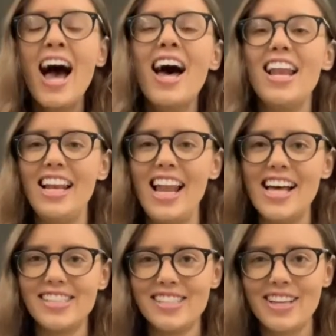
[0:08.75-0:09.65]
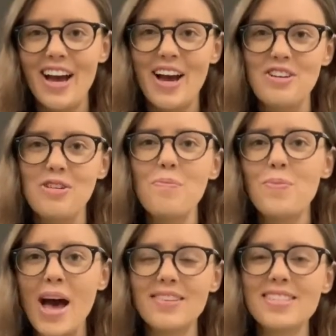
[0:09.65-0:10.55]
Let's go.
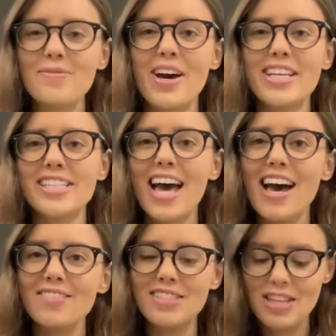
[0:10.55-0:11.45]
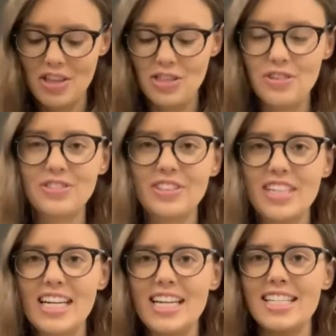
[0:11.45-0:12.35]
Bounce my sounds 3
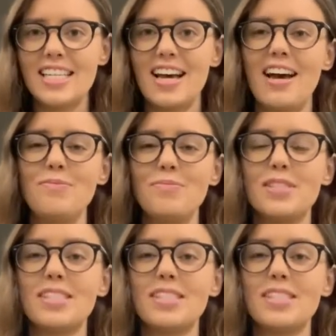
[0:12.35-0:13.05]
times.